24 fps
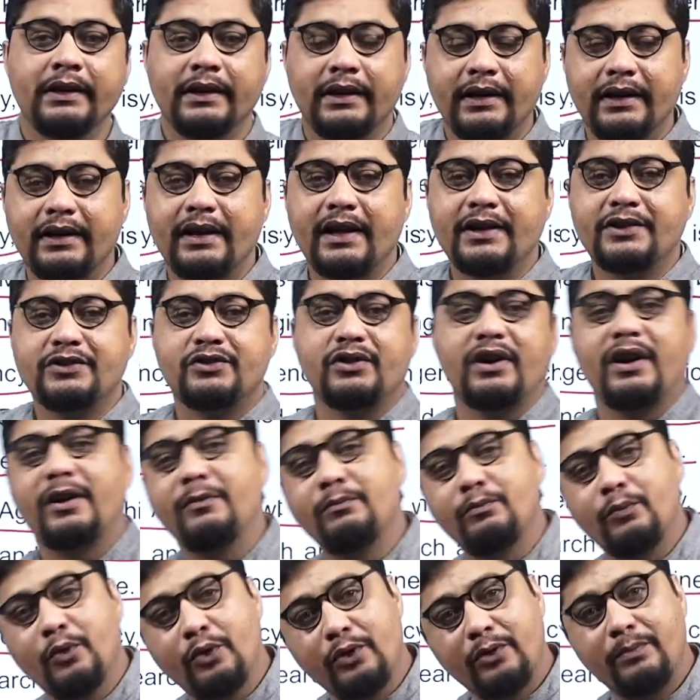it has to have
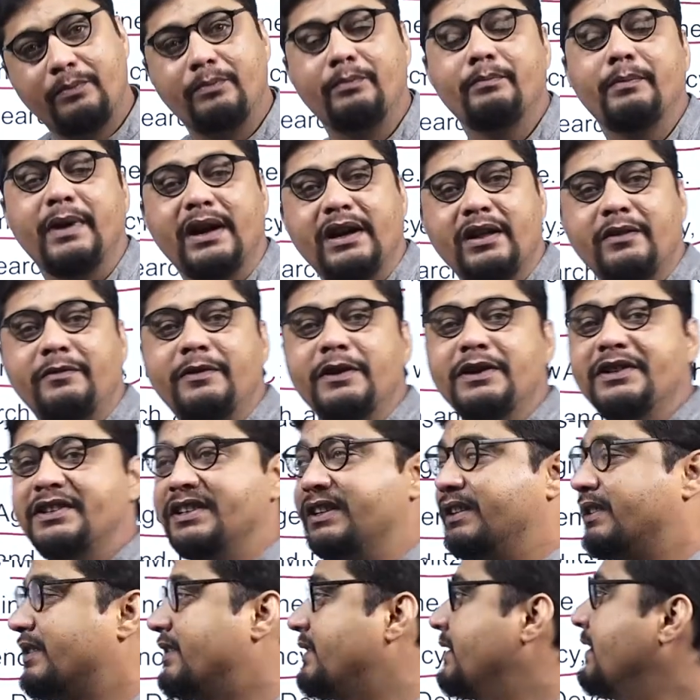better
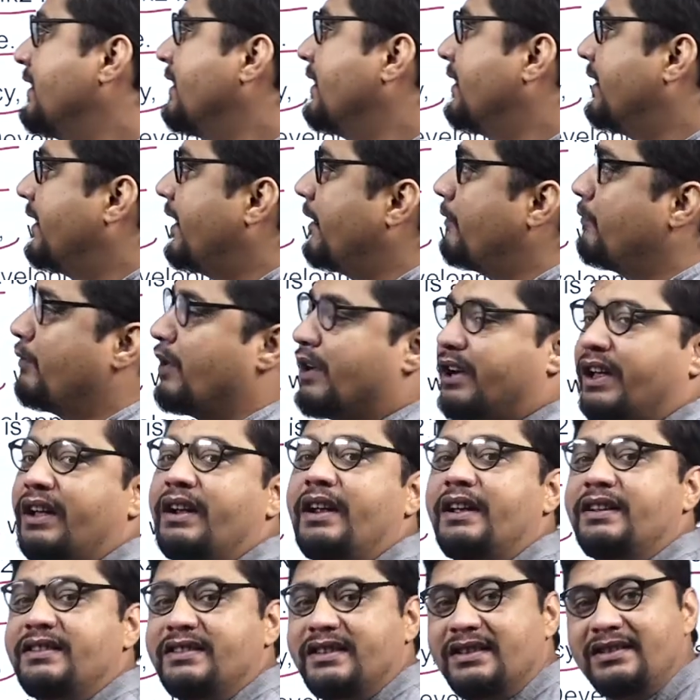features than what are
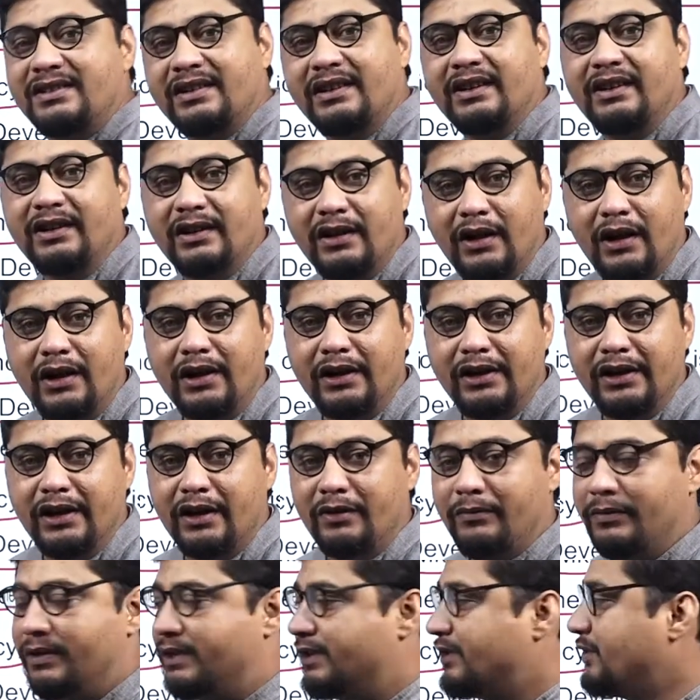existing in the earlier ones.